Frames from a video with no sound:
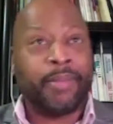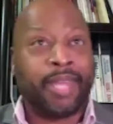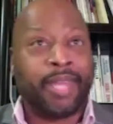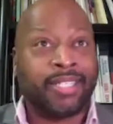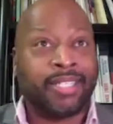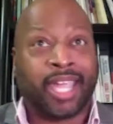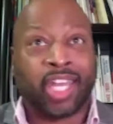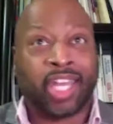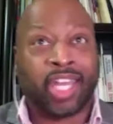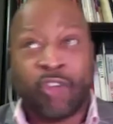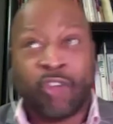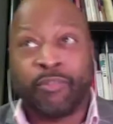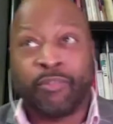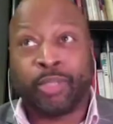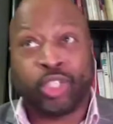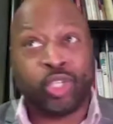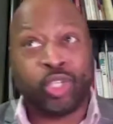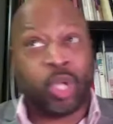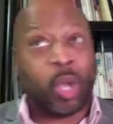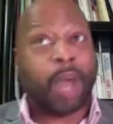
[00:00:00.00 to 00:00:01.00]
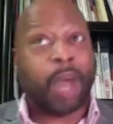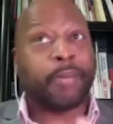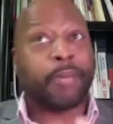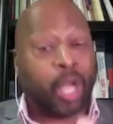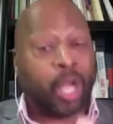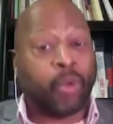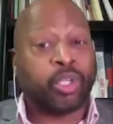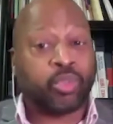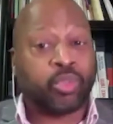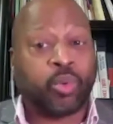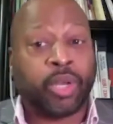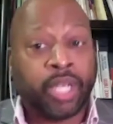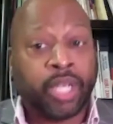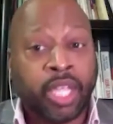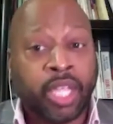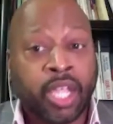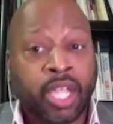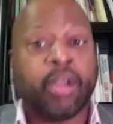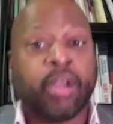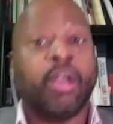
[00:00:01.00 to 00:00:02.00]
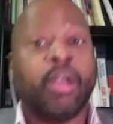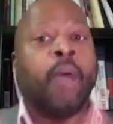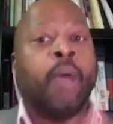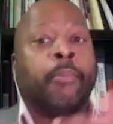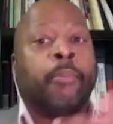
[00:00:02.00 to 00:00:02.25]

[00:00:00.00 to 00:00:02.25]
in taking over, but I'm the coldest one here.